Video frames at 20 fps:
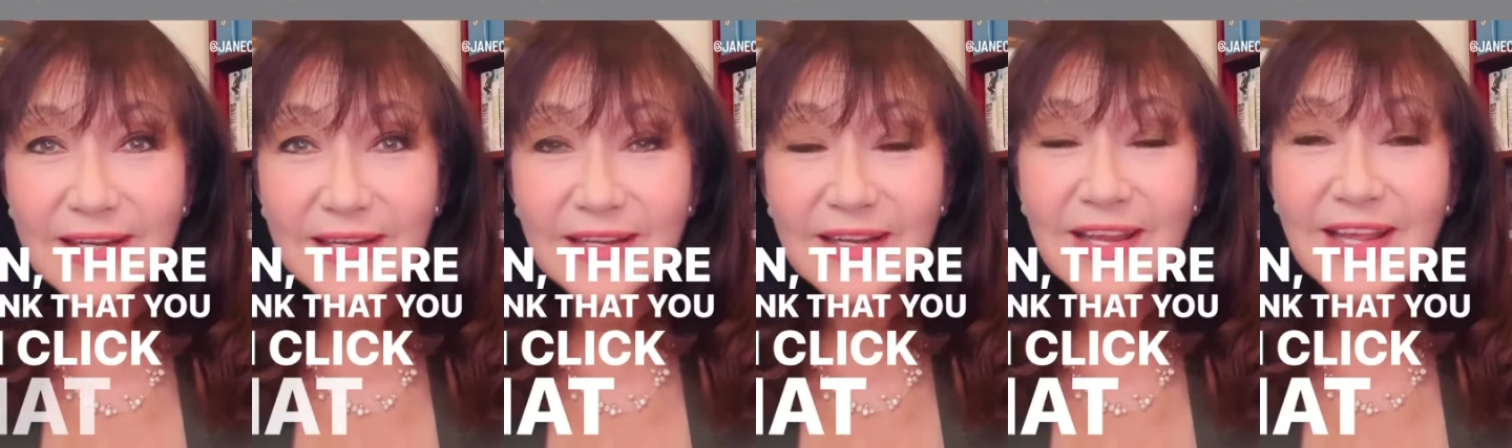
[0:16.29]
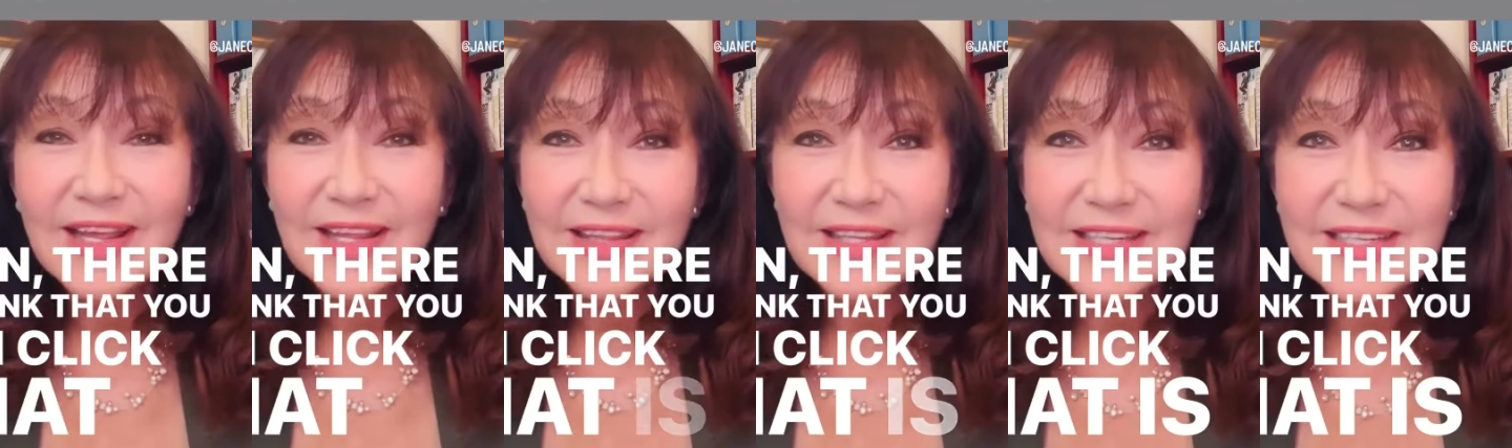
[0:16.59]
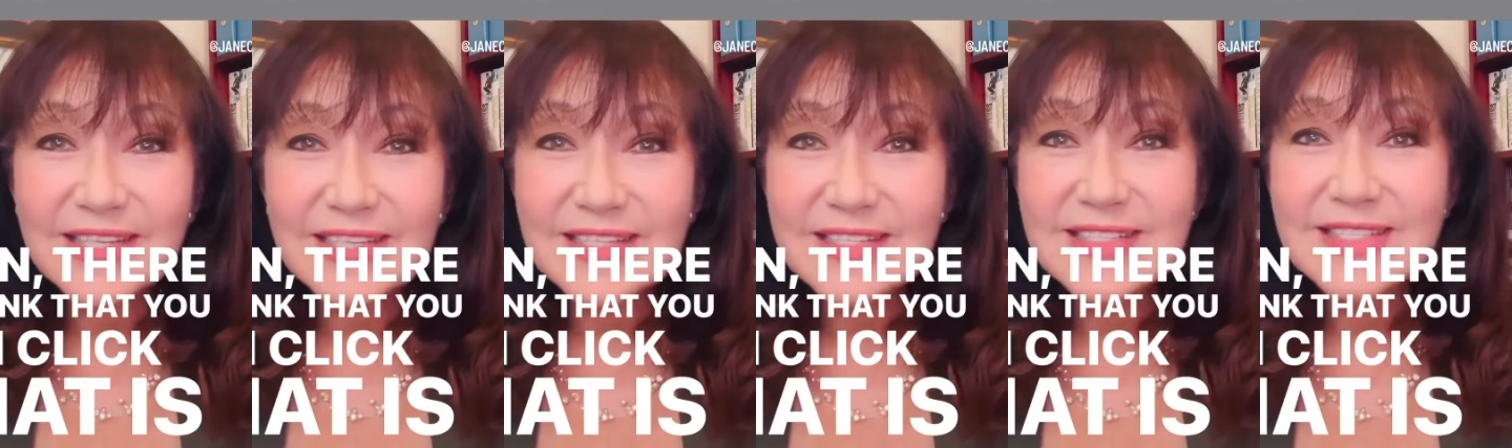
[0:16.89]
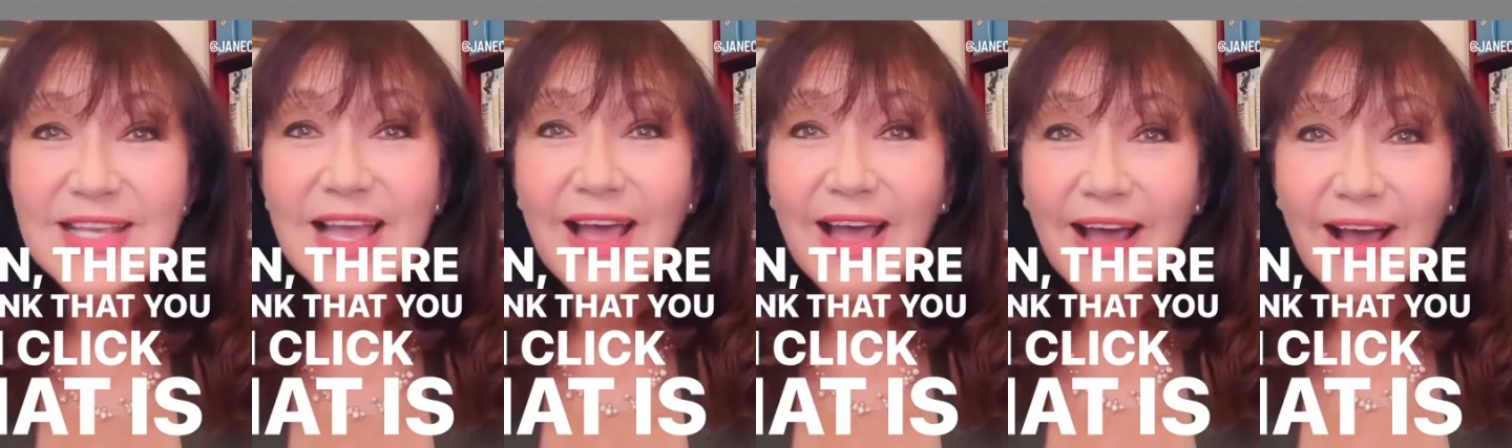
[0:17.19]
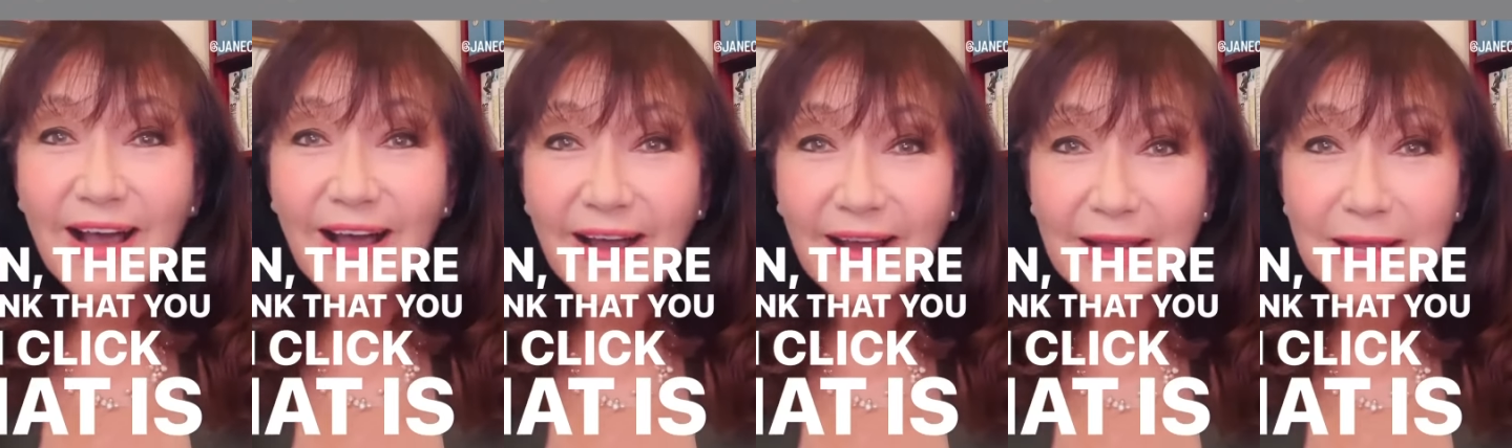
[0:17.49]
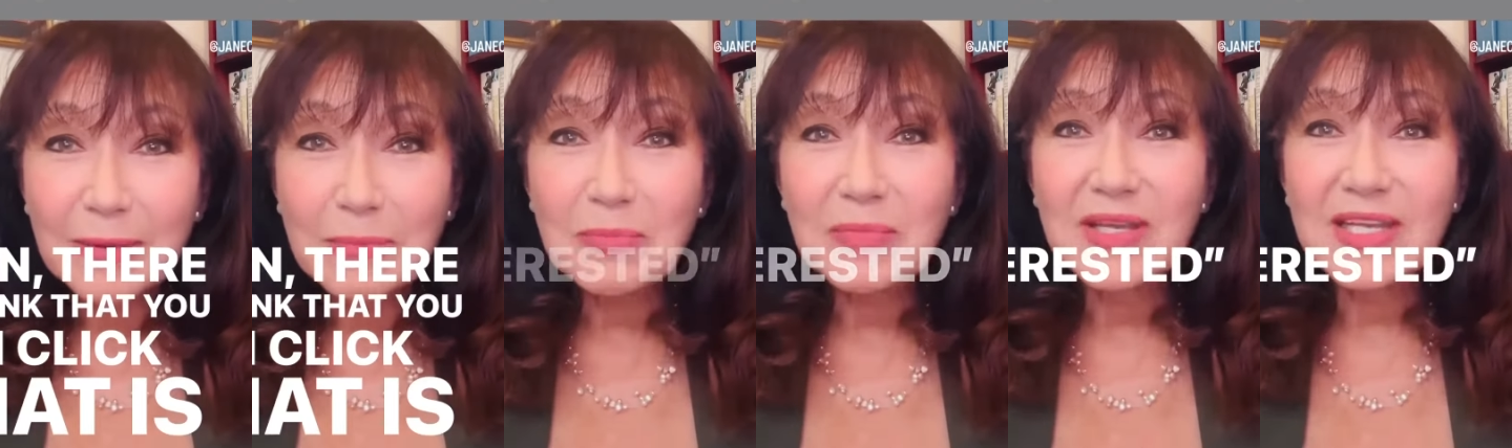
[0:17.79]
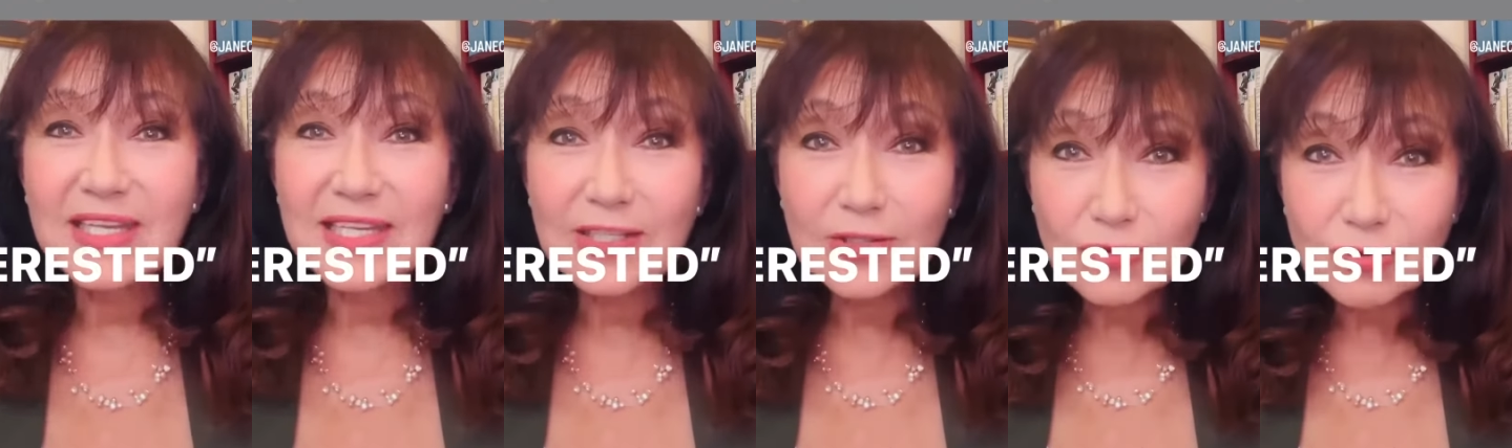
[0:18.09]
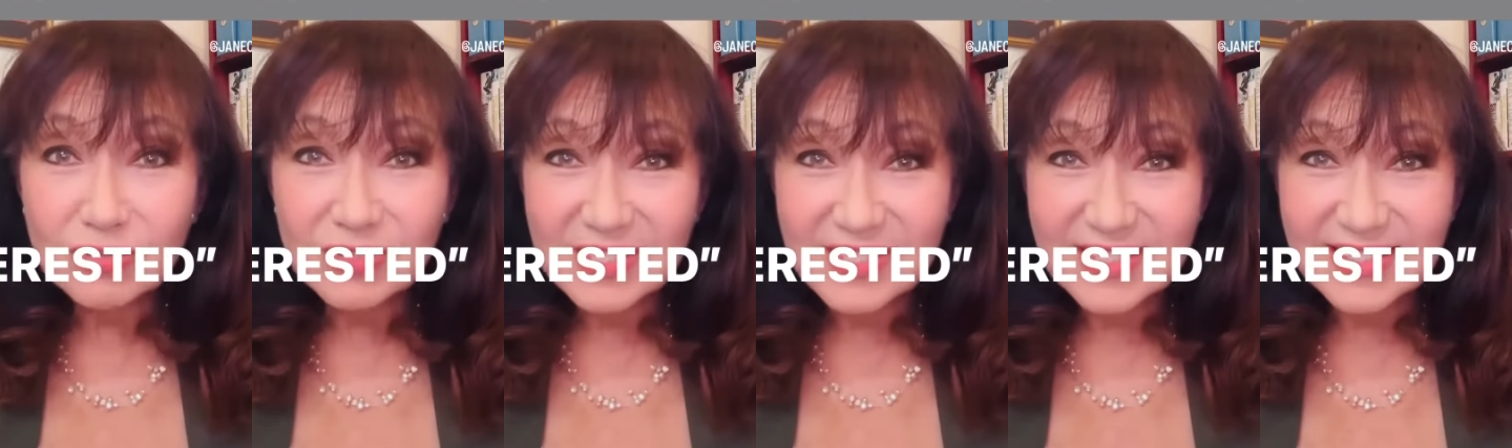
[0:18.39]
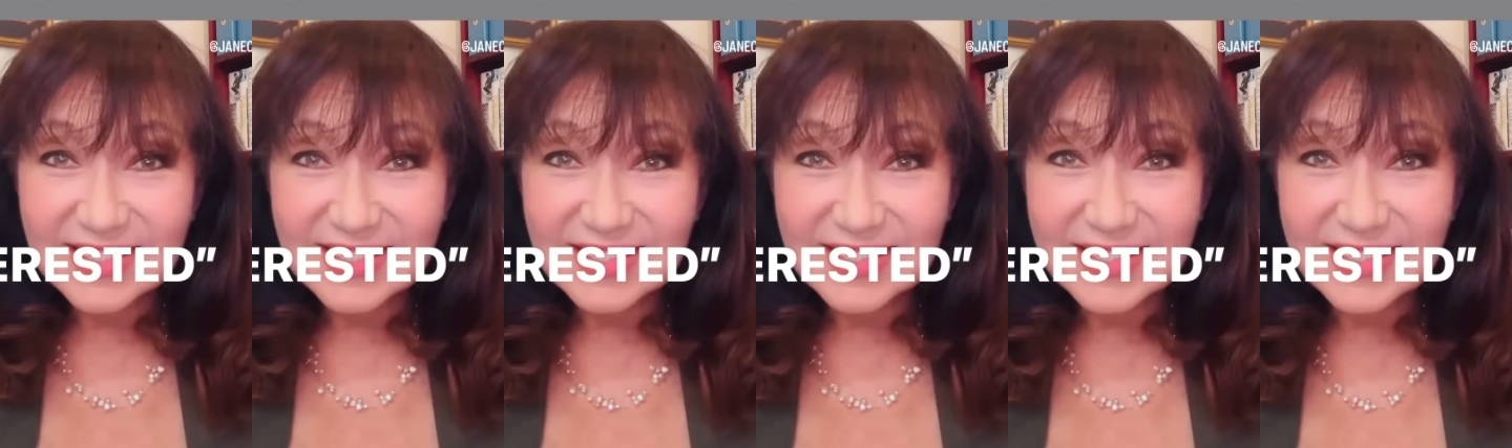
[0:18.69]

that is I'm interested,